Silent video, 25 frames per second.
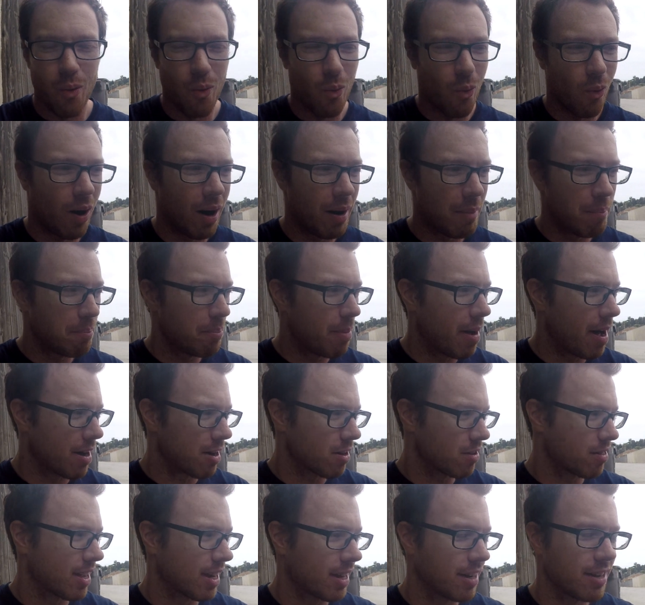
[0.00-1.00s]
What
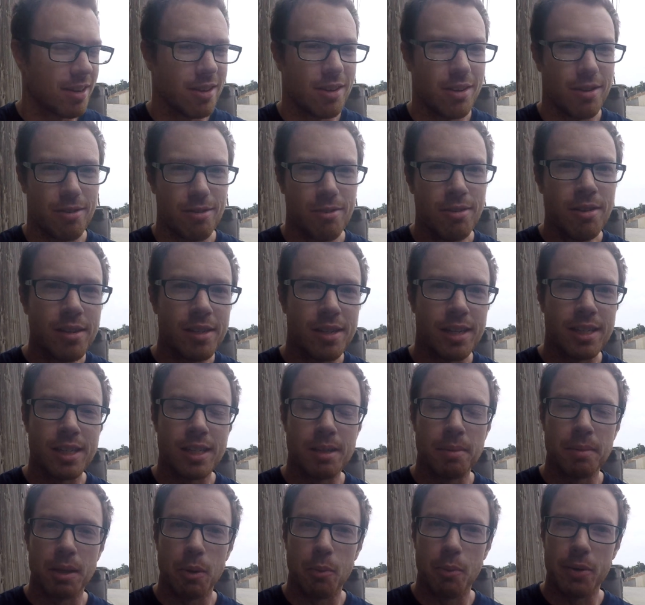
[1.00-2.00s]
better thing to use than
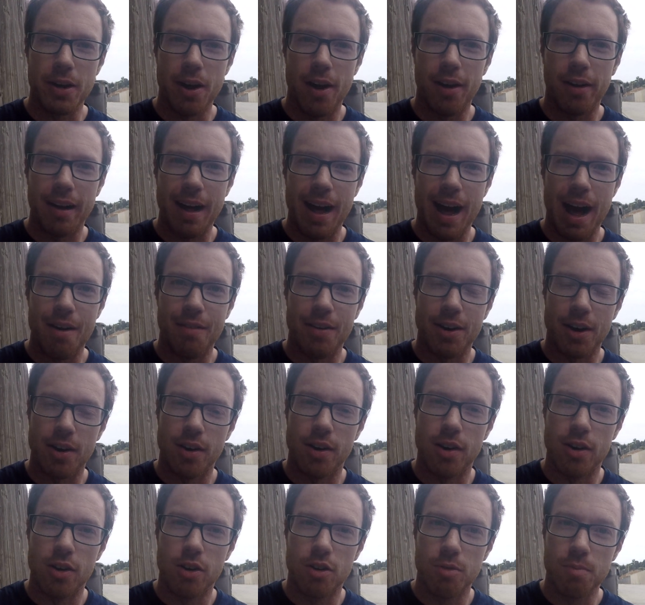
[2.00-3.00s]
something we all have in our
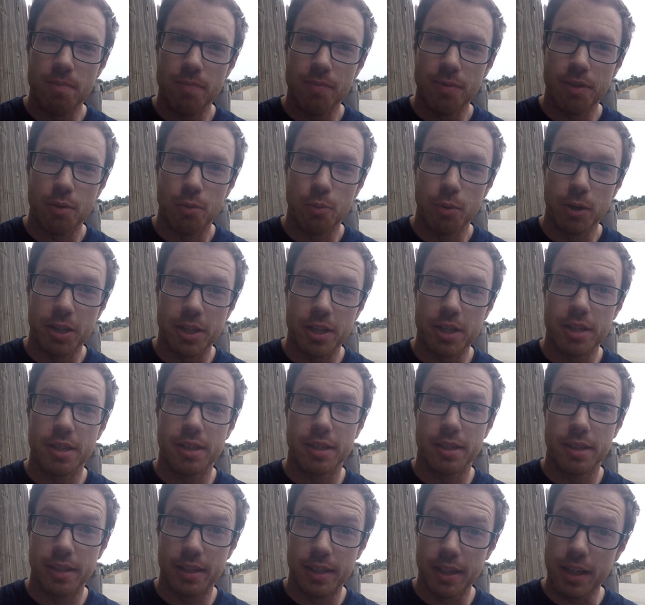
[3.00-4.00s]
home, which is
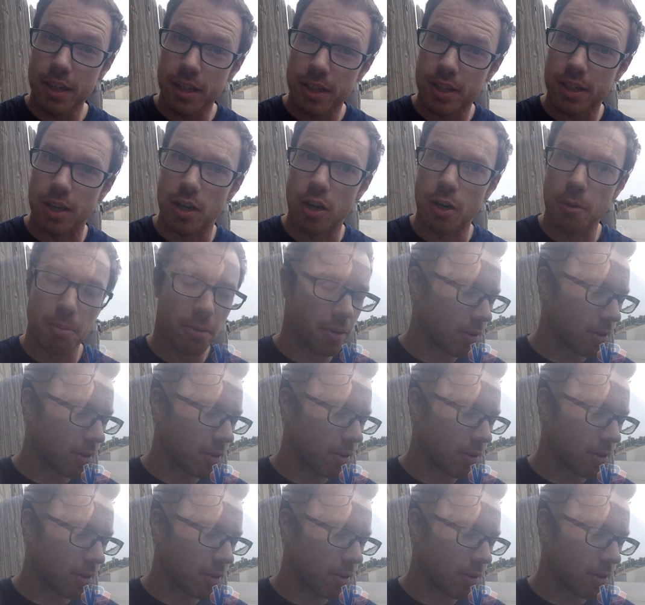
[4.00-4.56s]
dish soap.